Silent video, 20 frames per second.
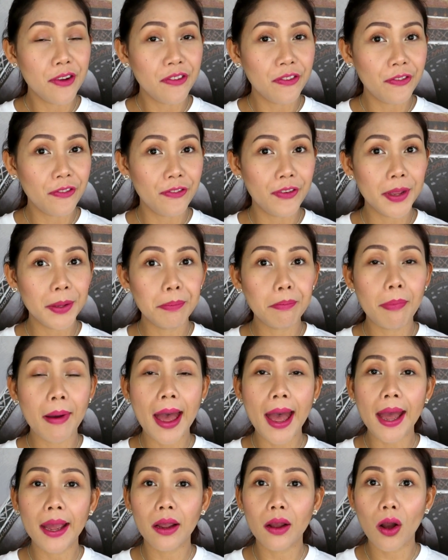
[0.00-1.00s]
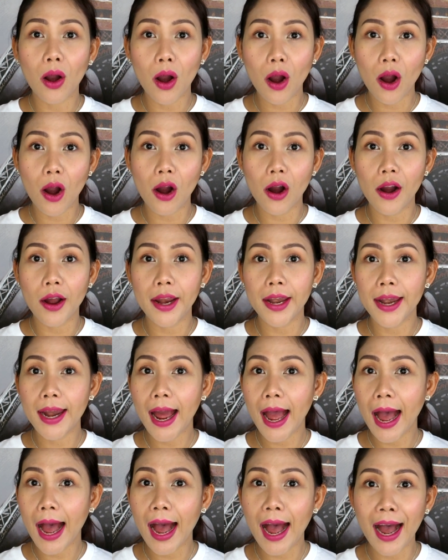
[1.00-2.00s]
feedback on
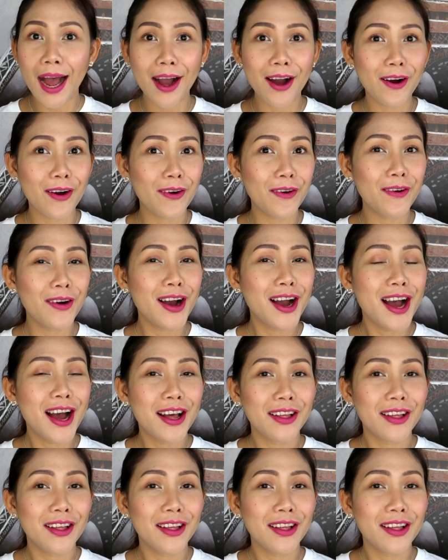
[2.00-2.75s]
how